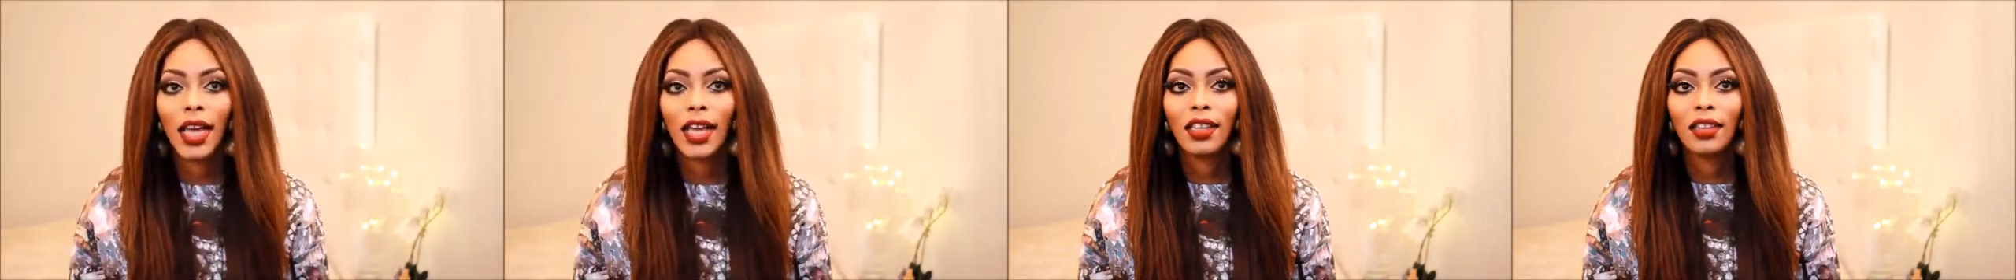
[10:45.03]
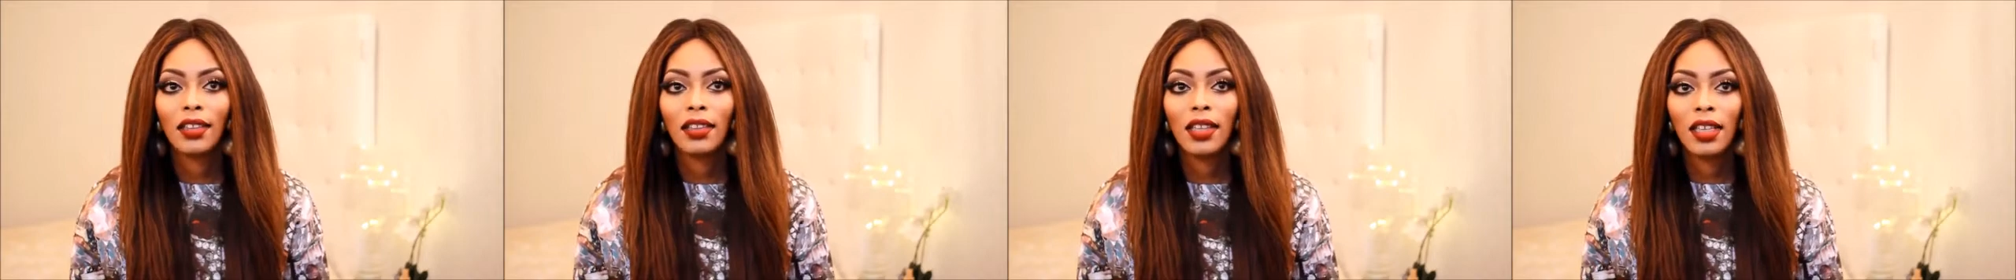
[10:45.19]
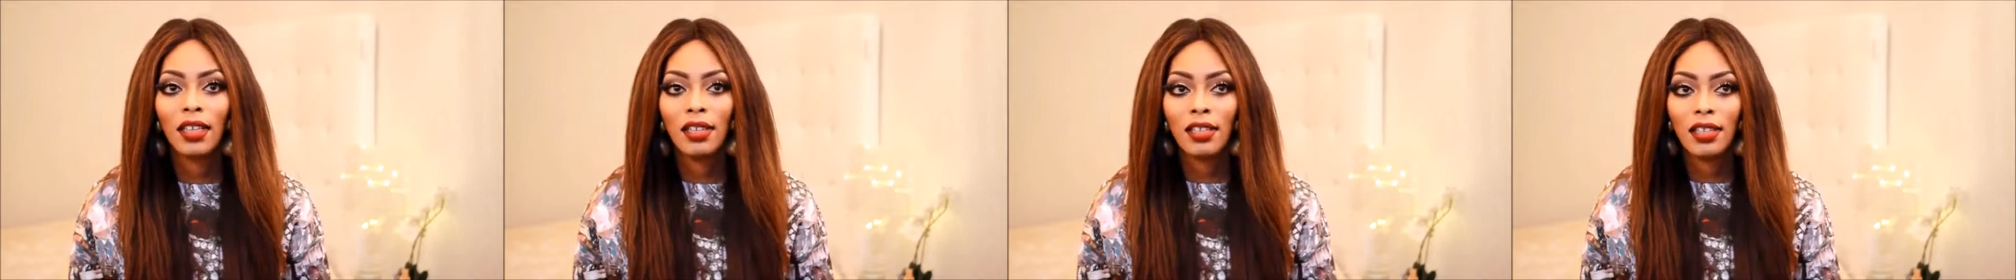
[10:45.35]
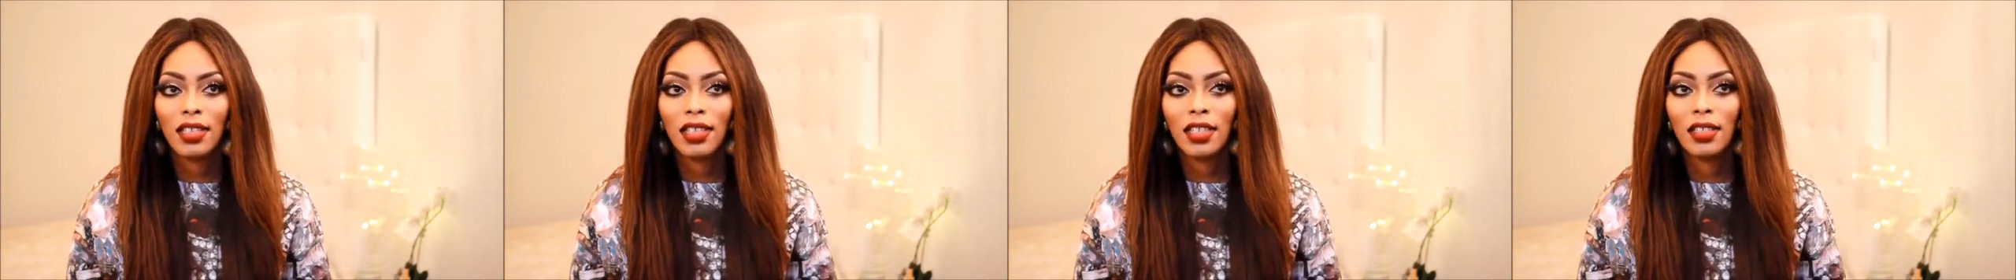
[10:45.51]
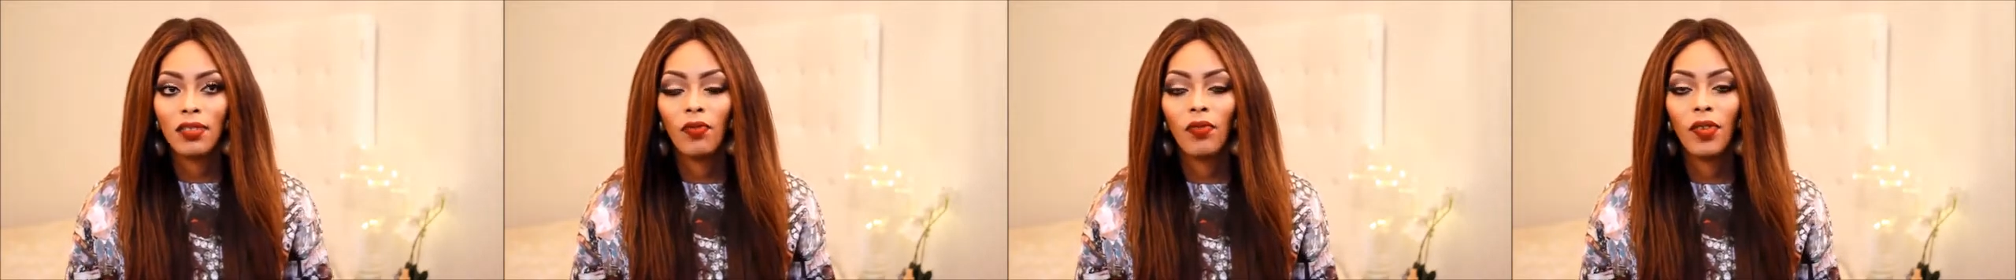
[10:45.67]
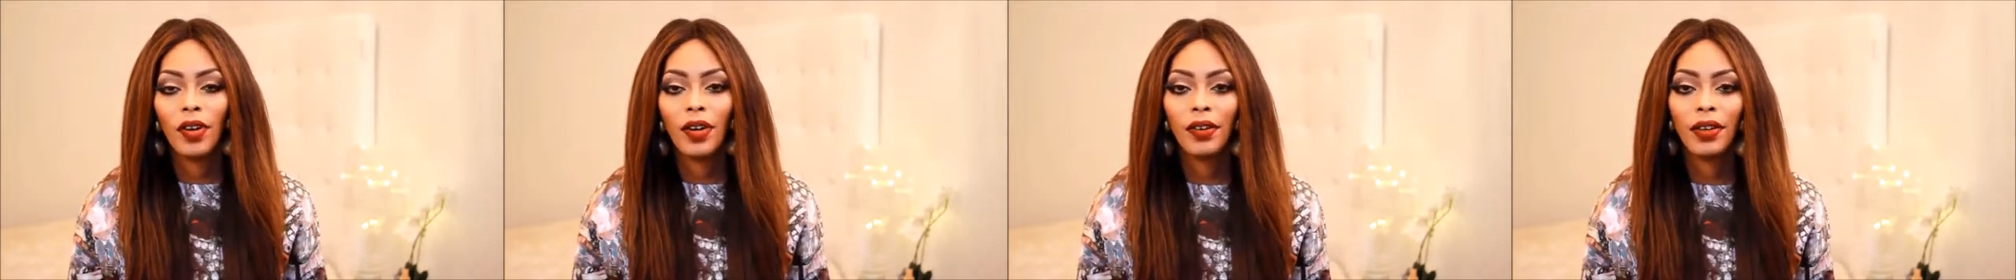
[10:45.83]
I think
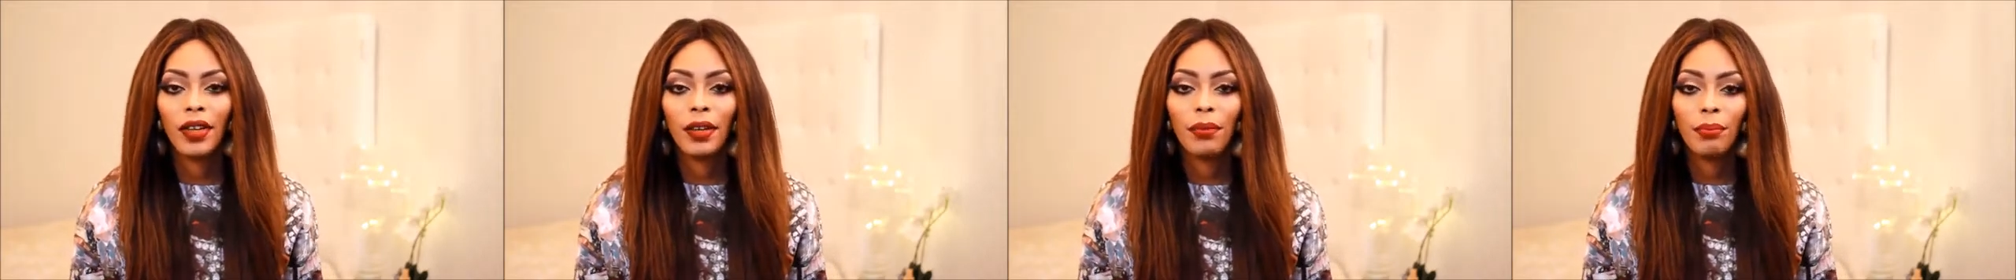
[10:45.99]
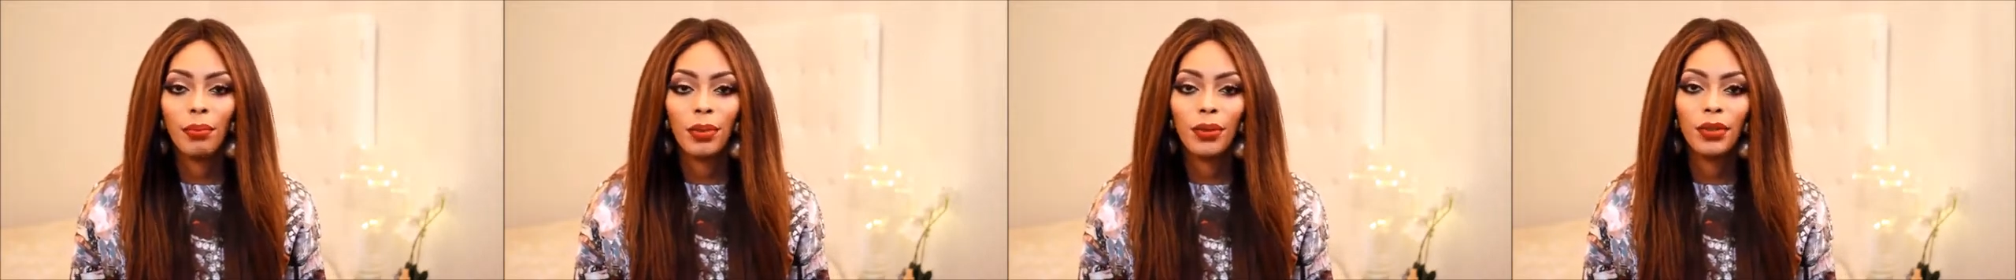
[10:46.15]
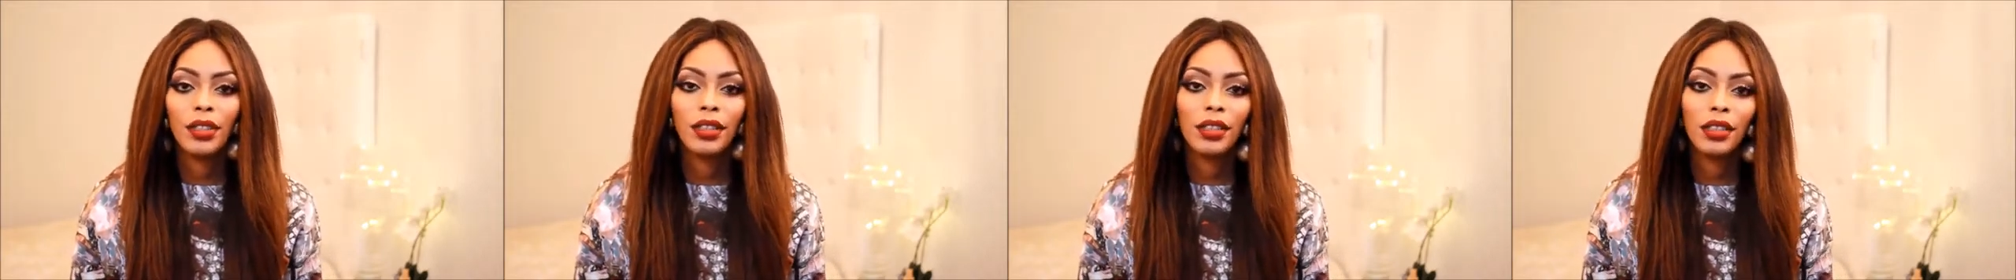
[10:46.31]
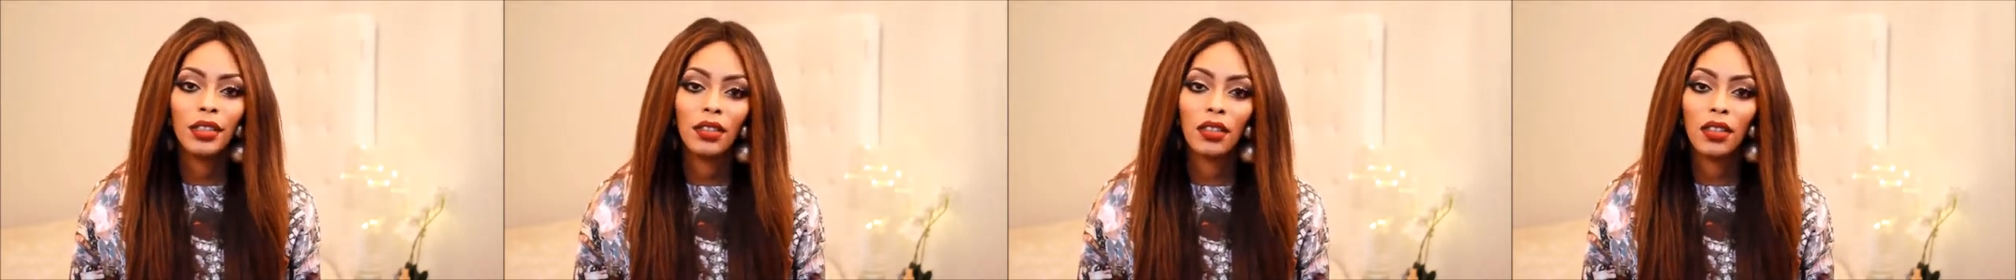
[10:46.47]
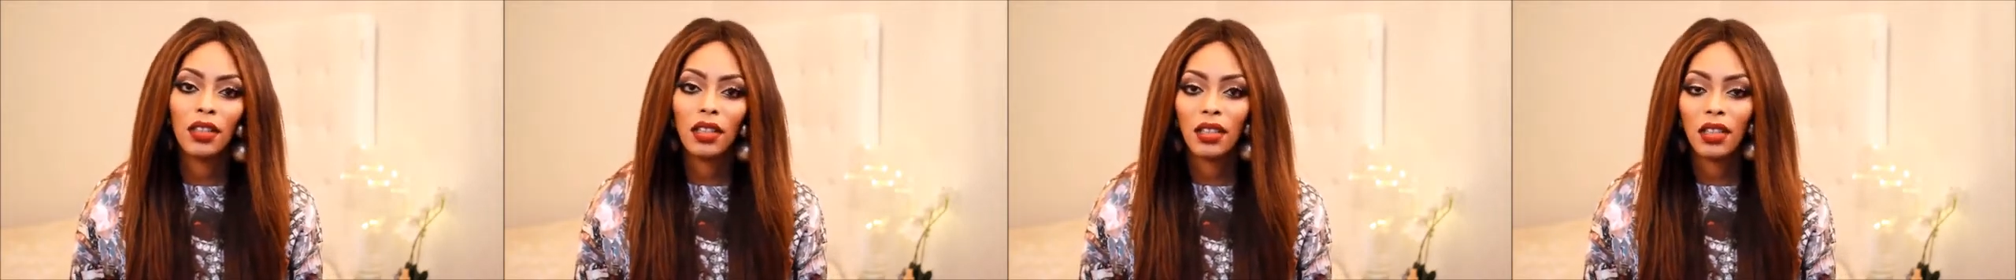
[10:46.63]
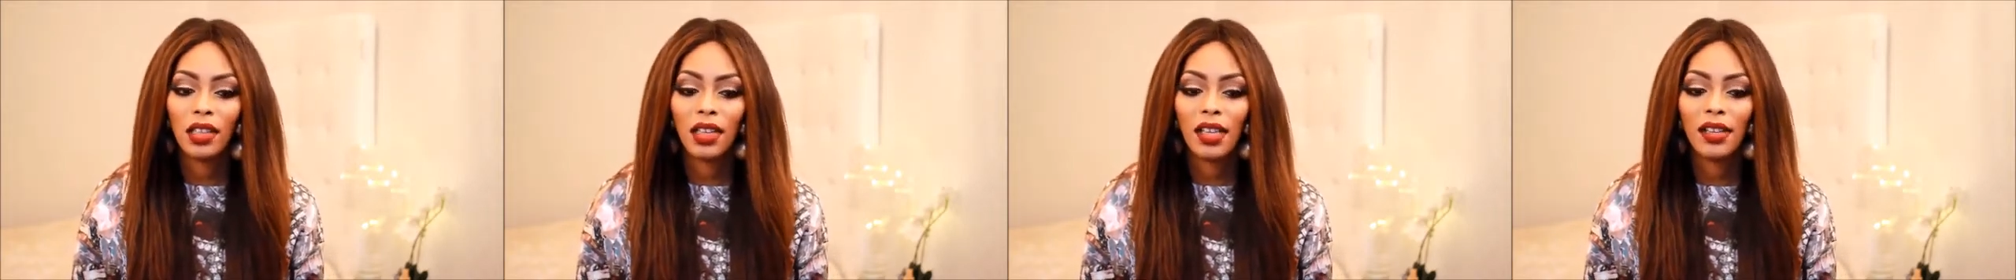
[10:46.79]
it's very important
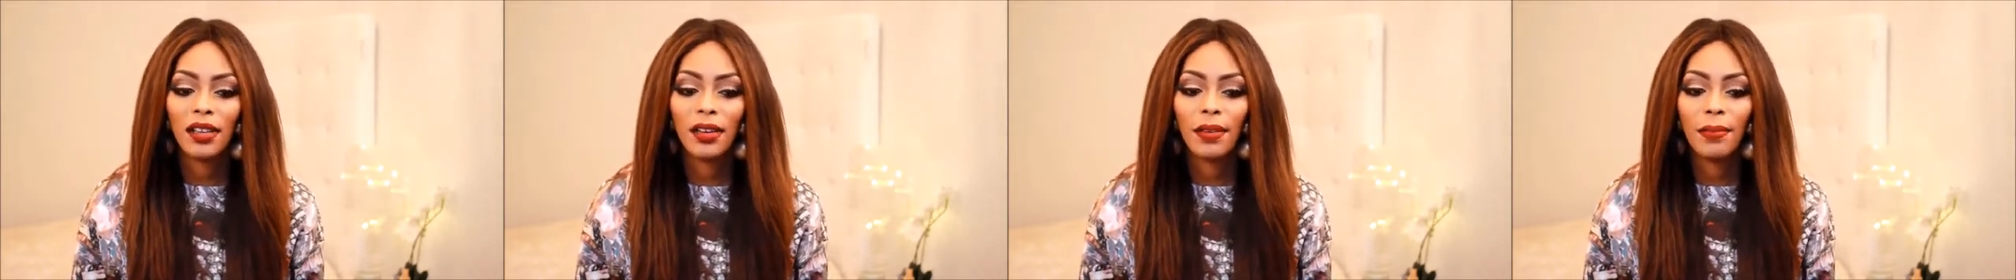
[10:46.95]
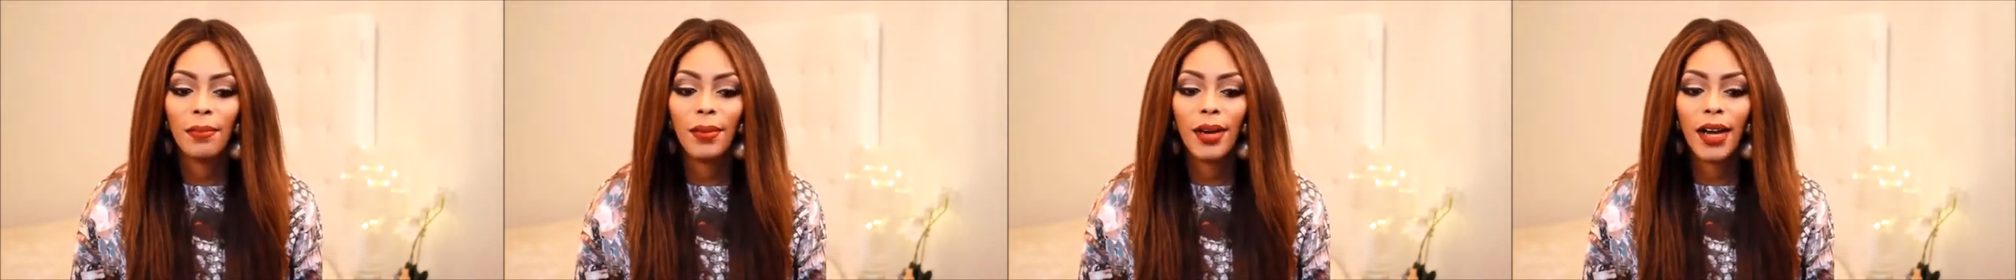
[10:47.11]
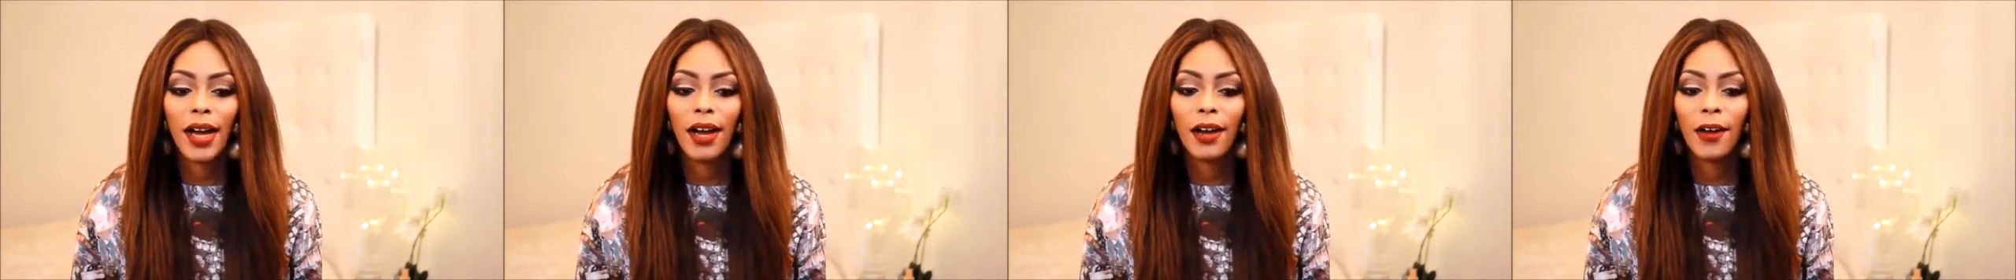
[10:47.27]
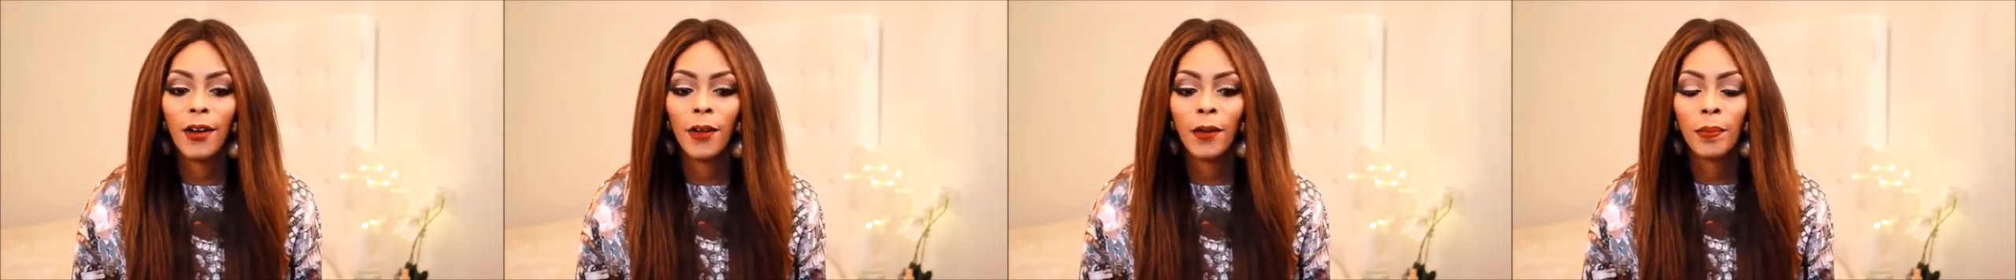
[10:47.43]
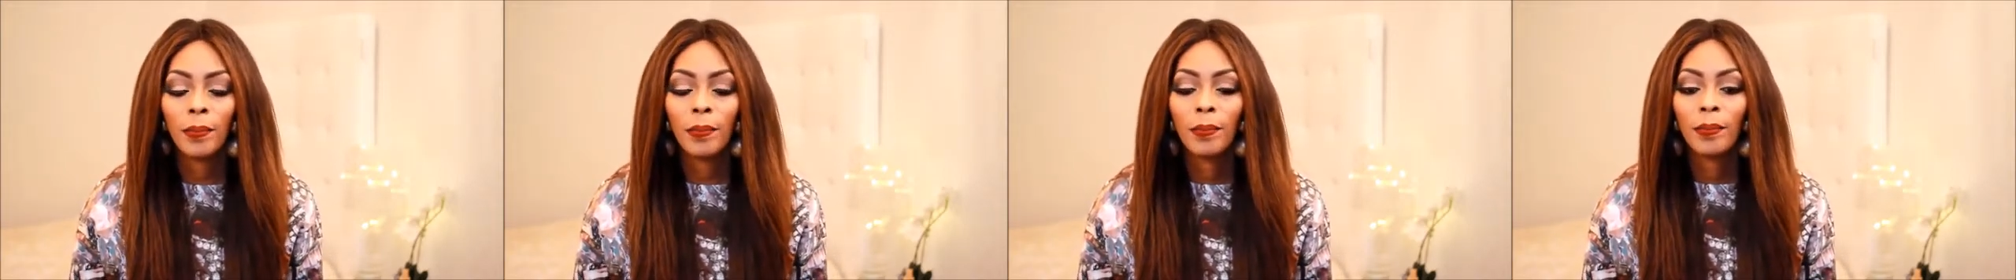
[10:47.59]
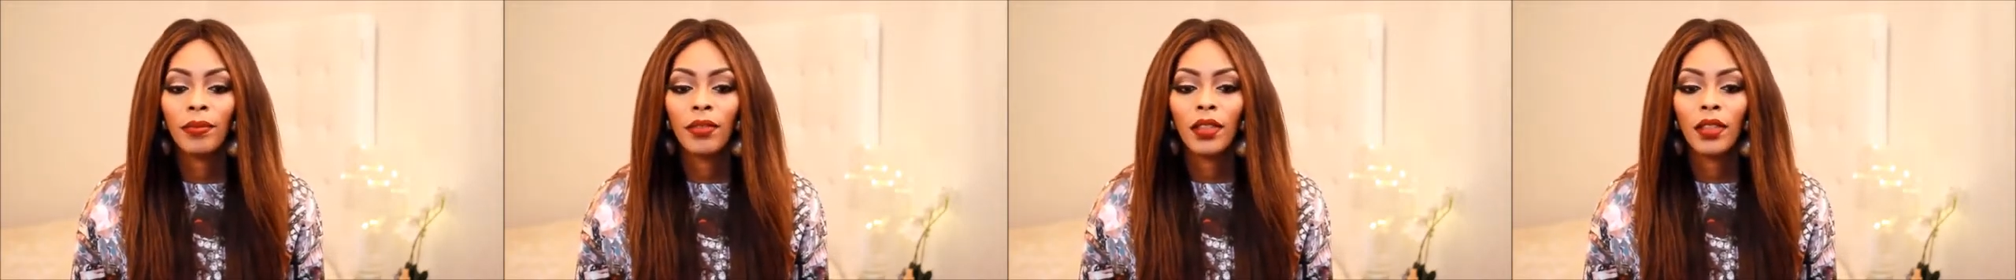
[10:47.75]
to think about